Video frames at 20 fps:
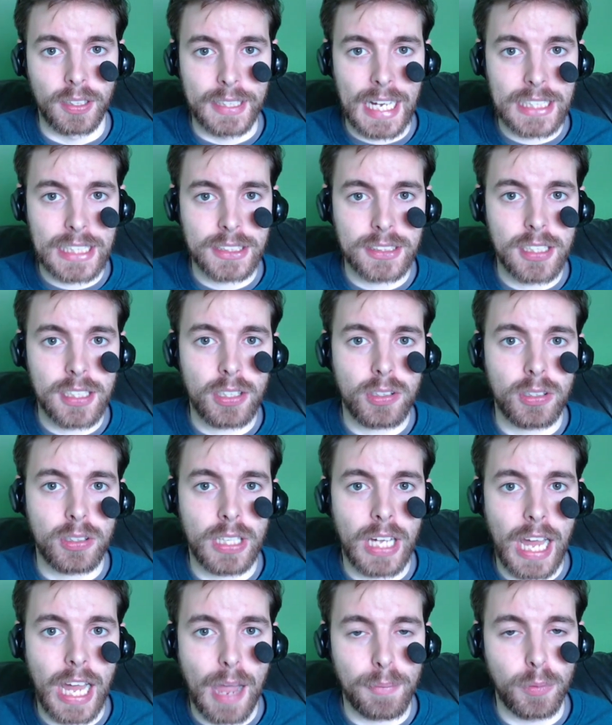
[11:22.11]
that's not
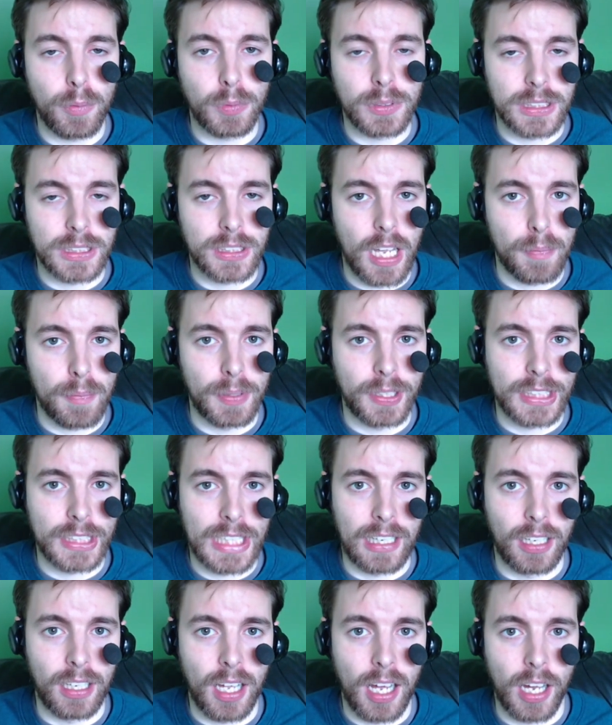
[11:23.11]
going to happen with the type of
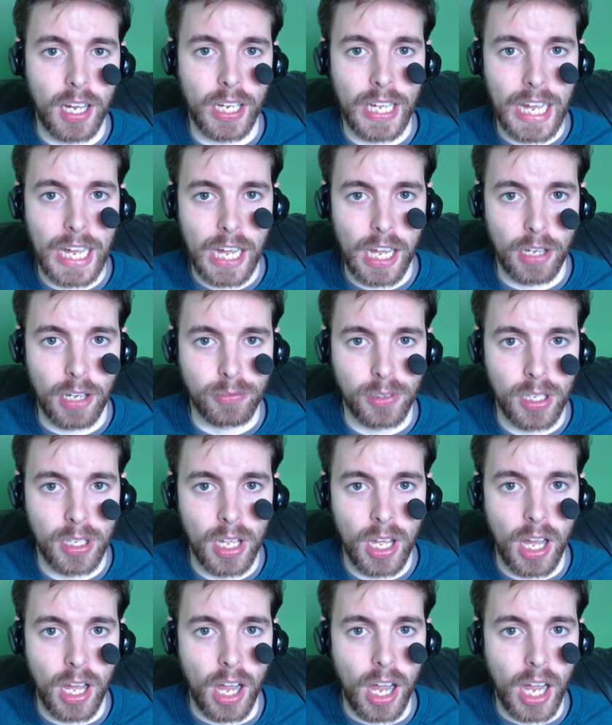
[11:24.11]
channel I have.
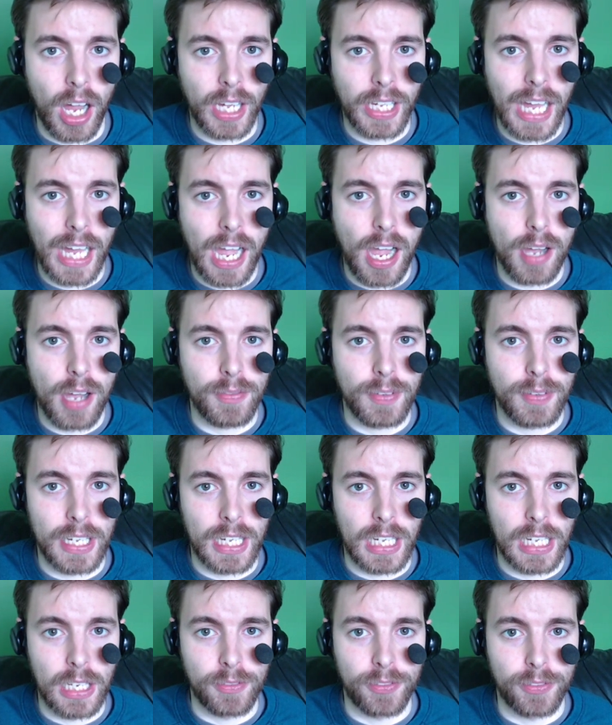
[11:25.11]
I have
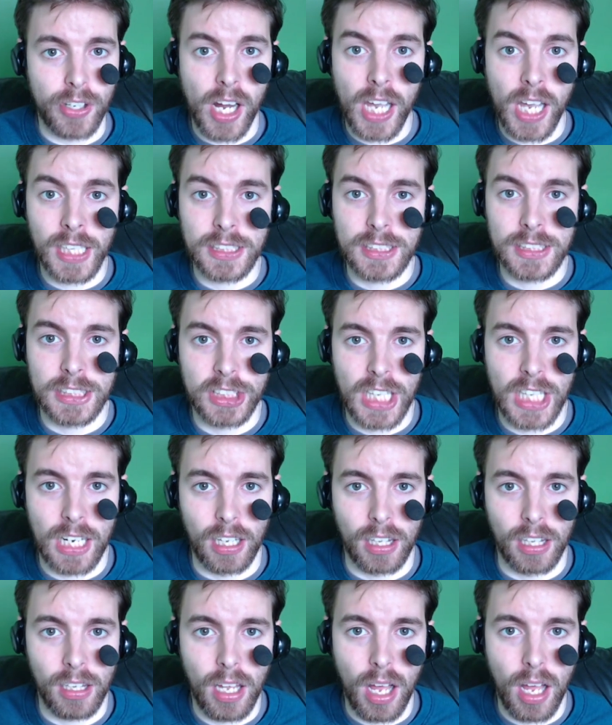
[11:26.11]
a variety
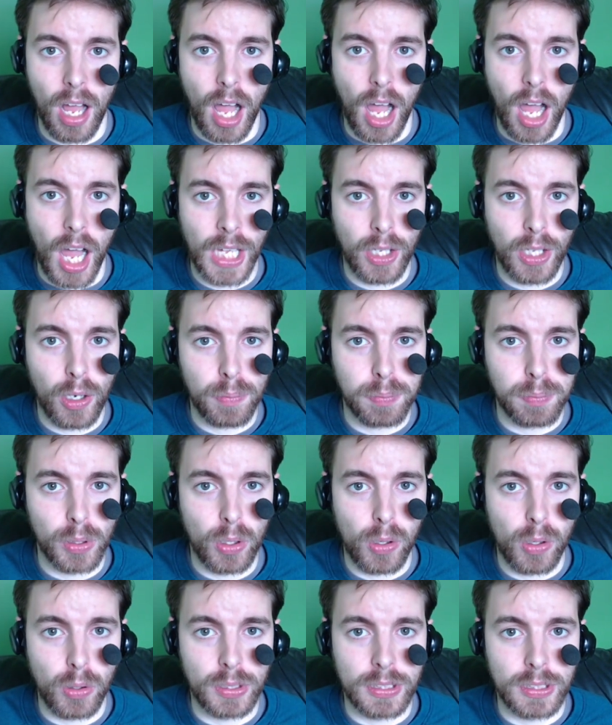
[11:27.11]
channel. I
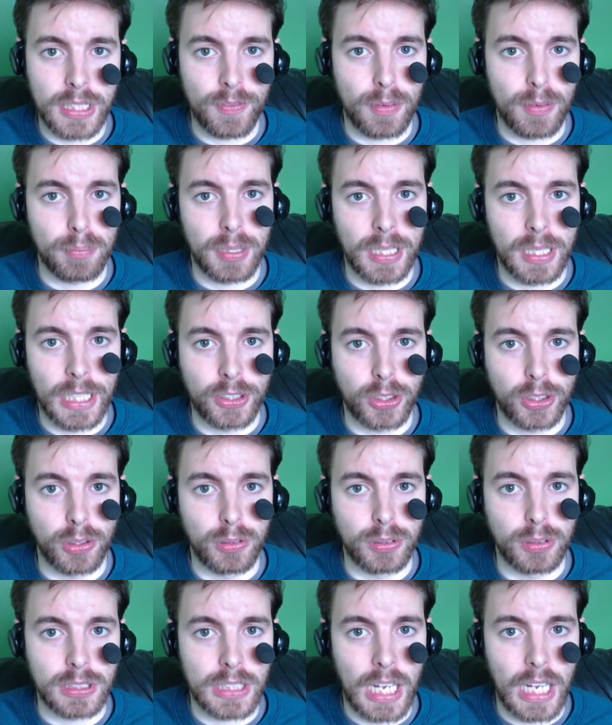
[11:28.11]
upload different
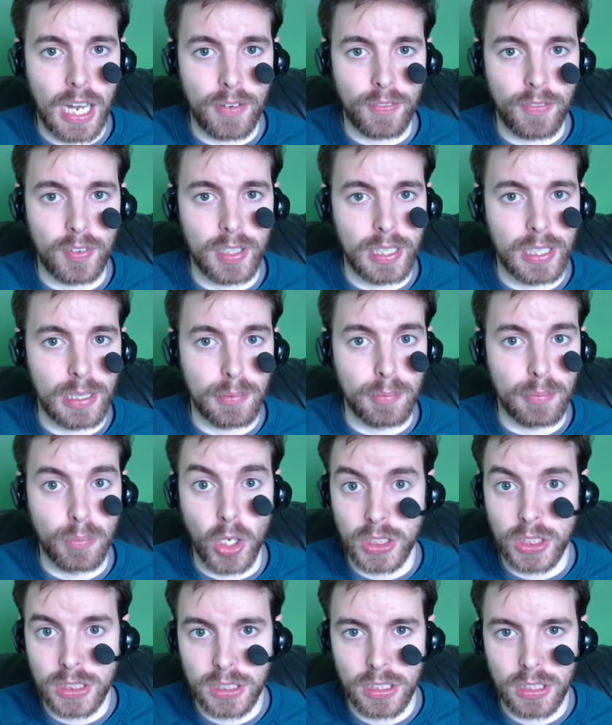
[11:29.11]
playthroughs every
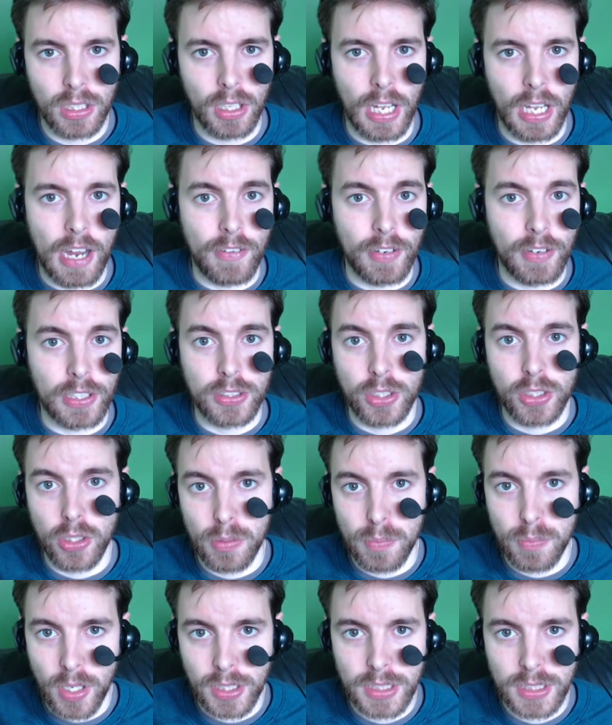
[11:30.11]
month, every
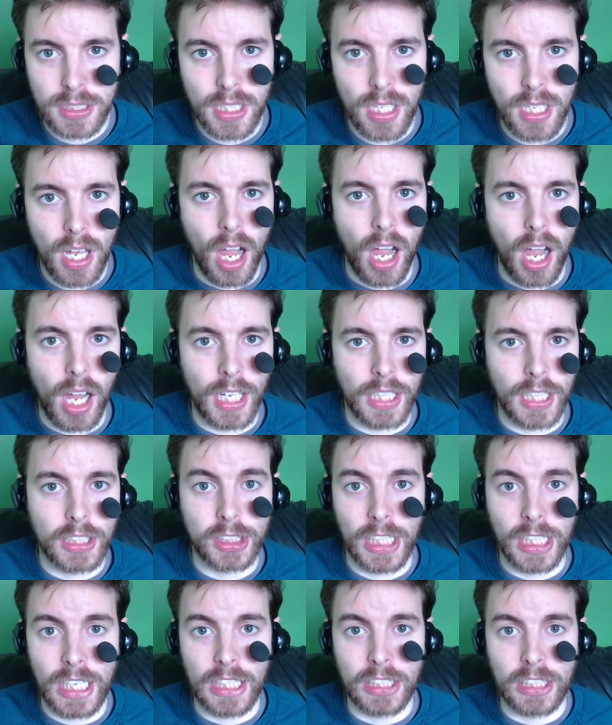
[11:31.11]
2 months. I
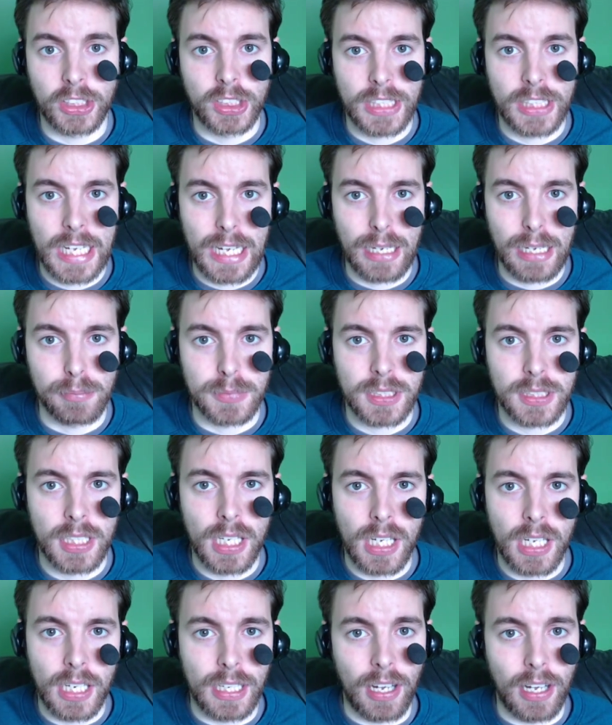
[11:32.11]
change games.
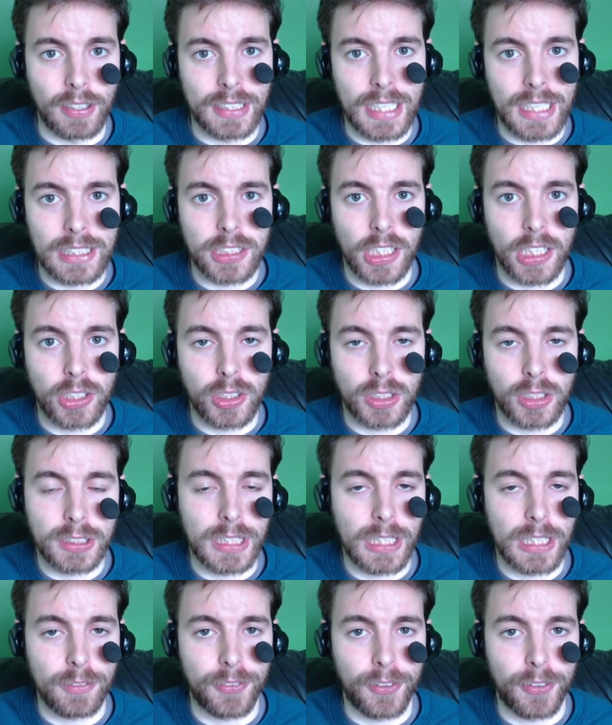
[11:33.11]
Now, that's a good
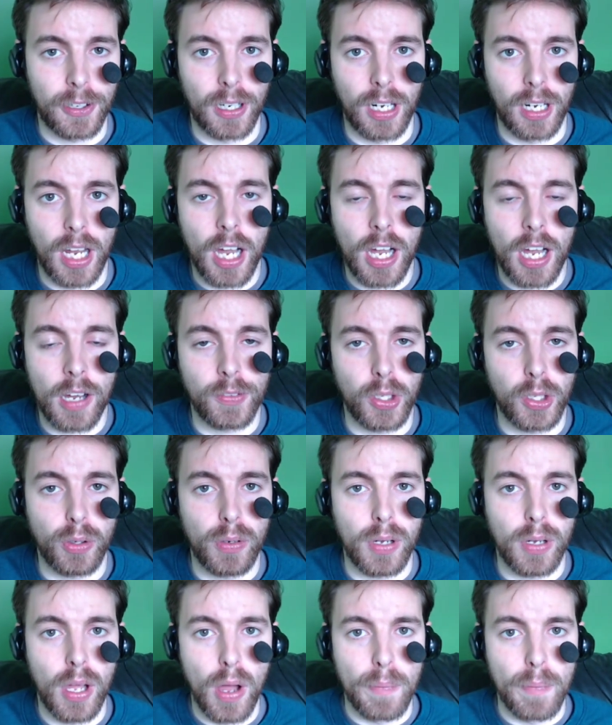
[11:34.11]
thing for a lot of
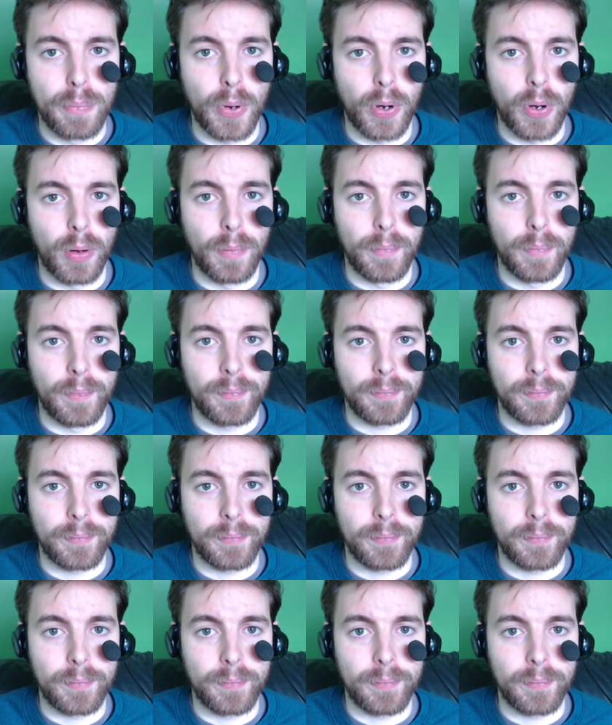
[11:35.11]
you, but